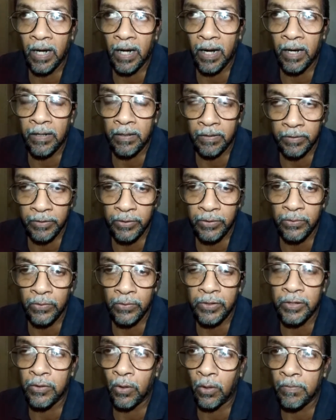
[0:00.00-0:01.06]

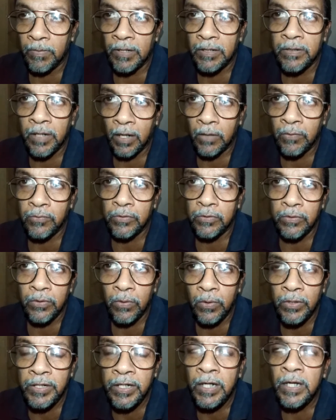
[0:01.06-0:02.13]
the normal ground
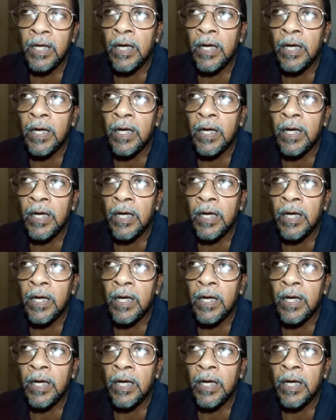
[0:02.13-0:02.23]
road.